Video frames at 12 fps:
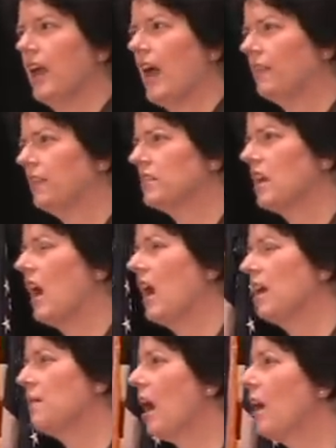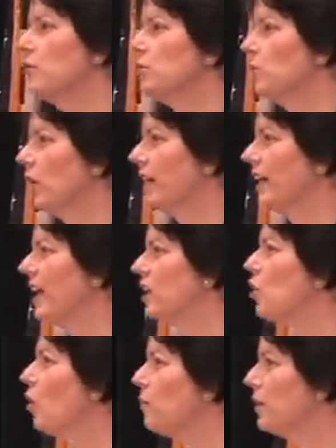At the time, I was working at a
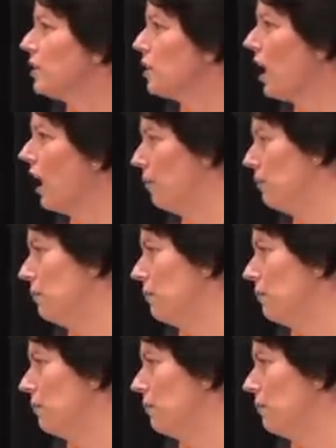corporate job,